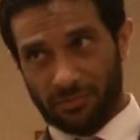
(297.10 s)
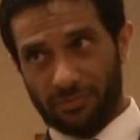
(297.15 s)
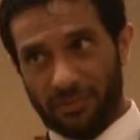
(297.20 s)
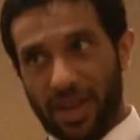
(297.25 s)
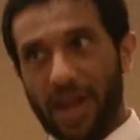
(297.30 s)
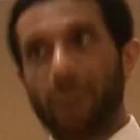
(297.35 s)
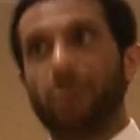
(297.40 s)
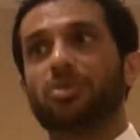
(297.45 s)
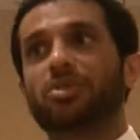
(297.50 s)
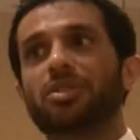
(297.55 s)

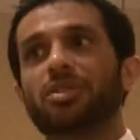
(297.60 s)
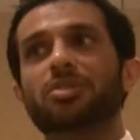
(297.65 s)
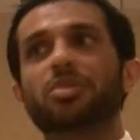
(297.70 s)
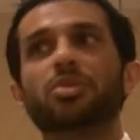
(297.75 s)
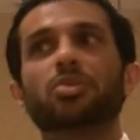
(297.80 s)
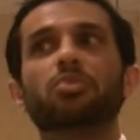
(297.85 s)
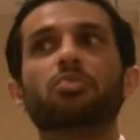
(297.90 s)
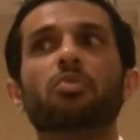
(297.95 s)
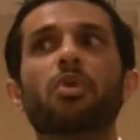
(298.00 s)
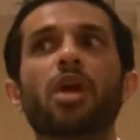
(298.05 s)
factors
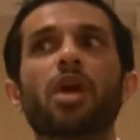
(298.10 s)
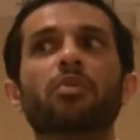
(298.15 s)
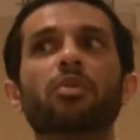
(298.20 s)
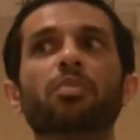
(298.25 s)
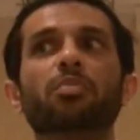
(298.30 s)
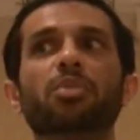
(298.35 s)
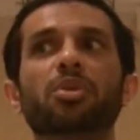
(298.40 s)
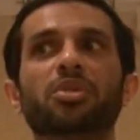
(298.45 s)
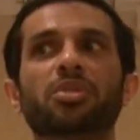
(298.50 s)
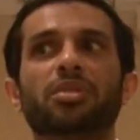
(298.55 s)
into where we
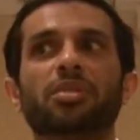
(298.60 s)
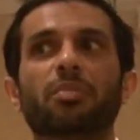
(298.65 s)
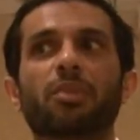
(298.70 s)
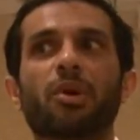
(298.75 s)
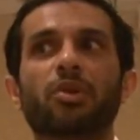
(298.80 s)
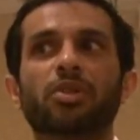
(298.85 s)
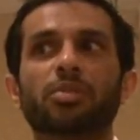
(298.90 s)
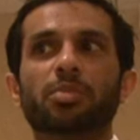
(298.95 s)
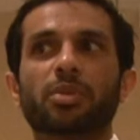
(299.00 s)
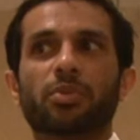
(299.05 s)
push the
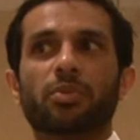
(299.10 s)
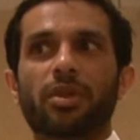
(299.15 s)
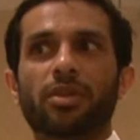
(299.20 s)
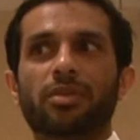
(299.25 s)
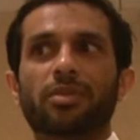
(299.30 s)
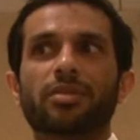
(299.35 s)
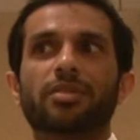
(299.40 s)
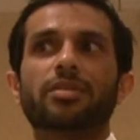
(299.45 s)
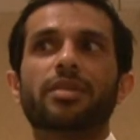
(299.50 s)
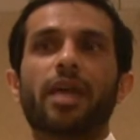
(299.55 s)
multiple,
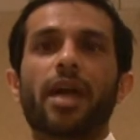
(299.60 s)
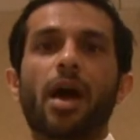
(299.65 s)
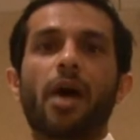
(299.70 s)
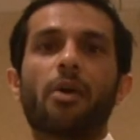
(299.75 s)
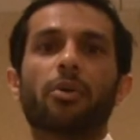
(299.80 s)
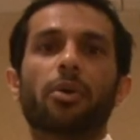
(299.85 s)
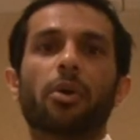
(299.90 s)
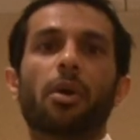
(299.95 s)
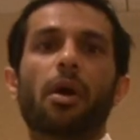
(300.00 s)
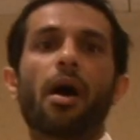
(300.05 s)
whether it's
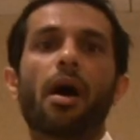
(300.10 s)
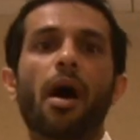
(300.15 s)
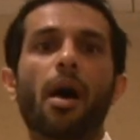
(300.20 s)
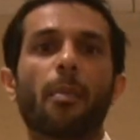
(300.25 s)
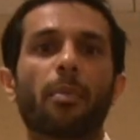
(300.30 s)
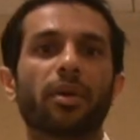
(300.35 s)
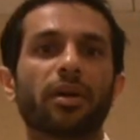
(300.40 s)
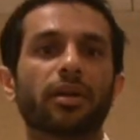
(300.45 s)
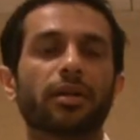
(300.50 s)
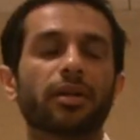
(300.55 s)
down or
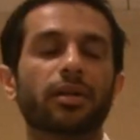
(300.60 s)
up.